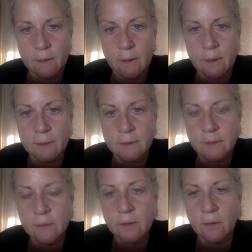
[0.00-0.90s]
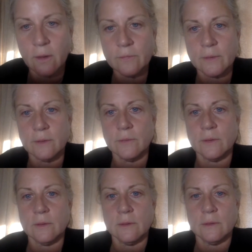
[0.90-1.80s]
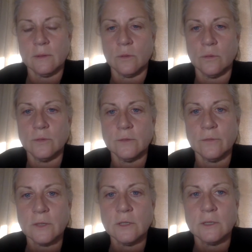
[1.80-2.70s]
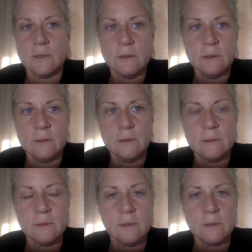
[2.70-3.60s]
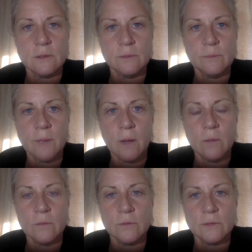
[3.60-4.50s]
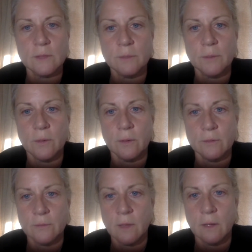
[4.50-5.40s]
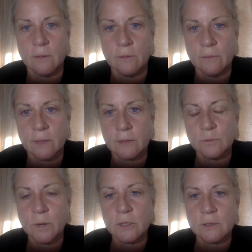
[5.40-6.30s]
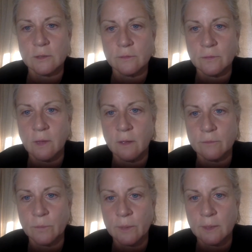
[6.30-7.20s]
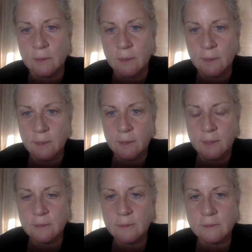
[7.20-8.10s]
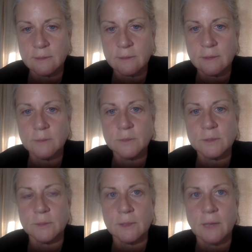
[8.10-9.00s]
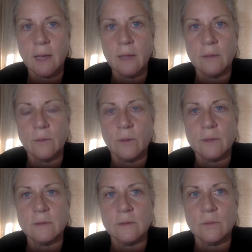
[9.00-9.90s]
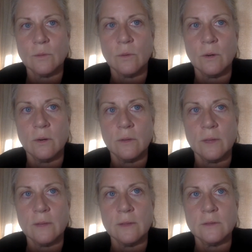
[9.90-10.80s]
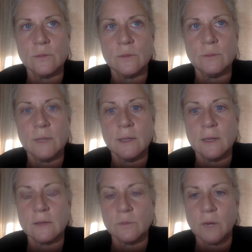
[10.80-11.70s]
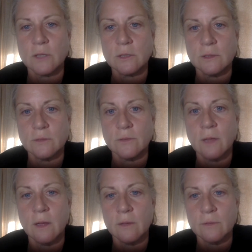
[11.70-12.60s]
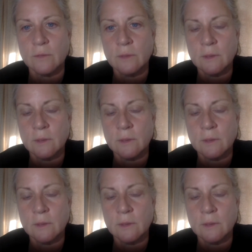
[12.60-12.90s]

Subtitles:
And I think often of the crucifixion as such a powerful symbol of love, of an expression of love, when it doesn't seem to be that in the ways of the world, that this would be an expression of love.